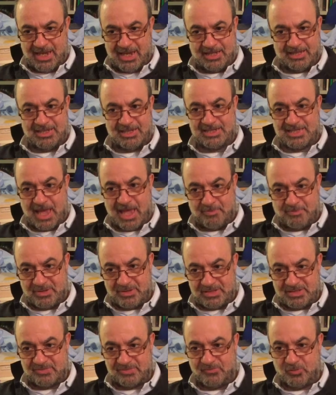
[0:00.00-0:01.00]
and this
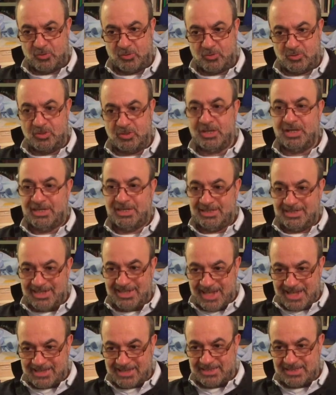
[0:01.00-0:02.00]
happens for
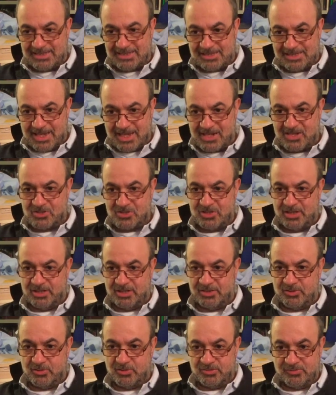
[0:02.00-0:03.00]
the
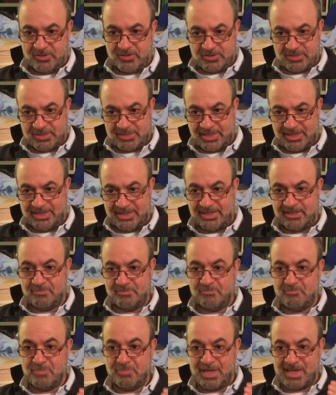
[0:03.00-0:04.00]
existential universally
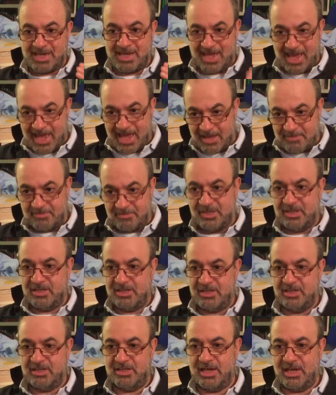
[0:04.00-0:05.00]
became
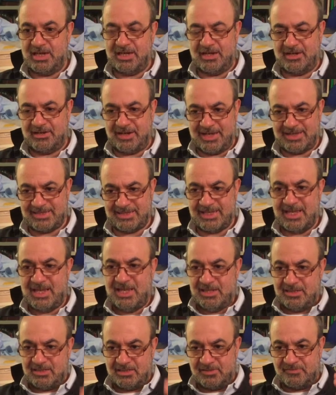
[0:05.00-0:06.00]
in Jan Eras
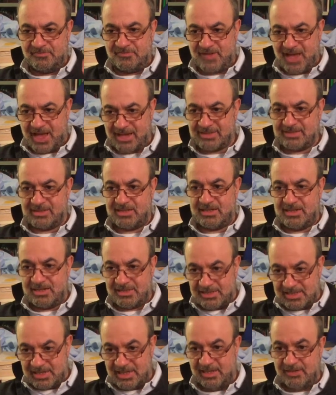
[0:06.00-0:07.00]
the fact
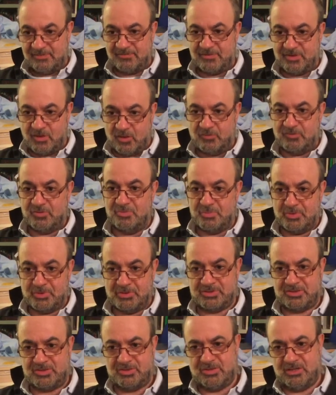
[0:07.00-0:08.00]
itself of the
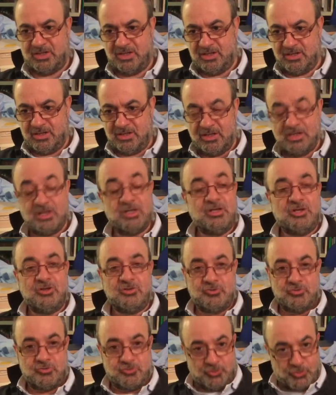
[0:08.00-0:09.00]
person.
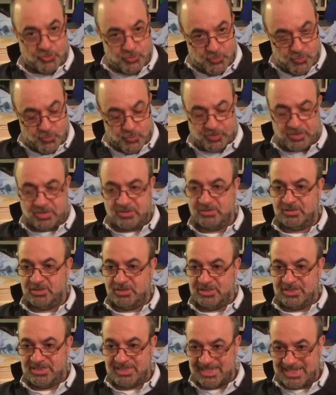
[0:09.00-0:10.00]
Truth
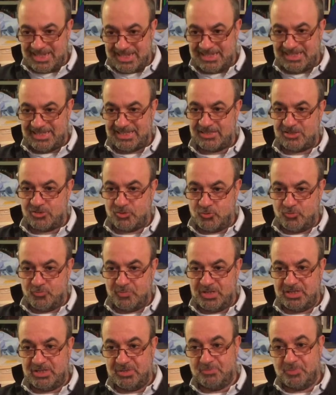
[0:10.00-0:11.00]
ceases to
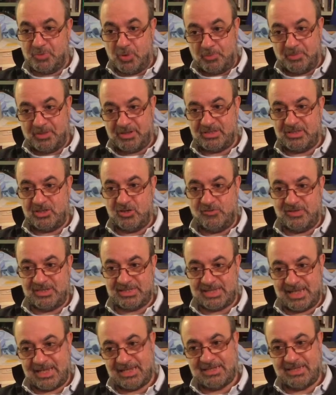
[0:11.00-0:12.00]
be the property of a
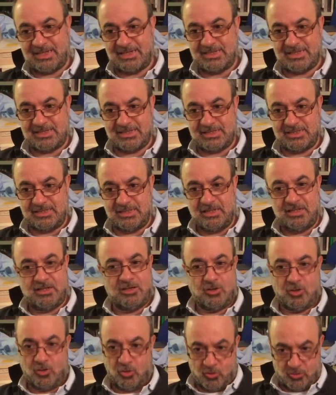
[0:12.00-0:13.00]
sentence
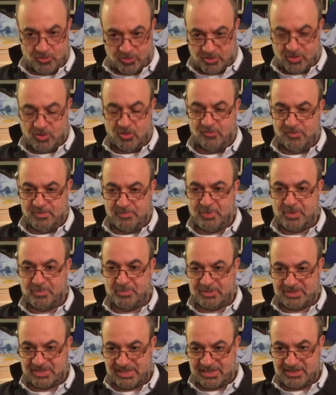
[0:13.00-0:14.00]
or of a
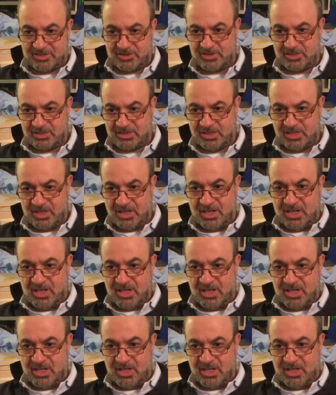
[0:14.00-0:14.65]
proposition.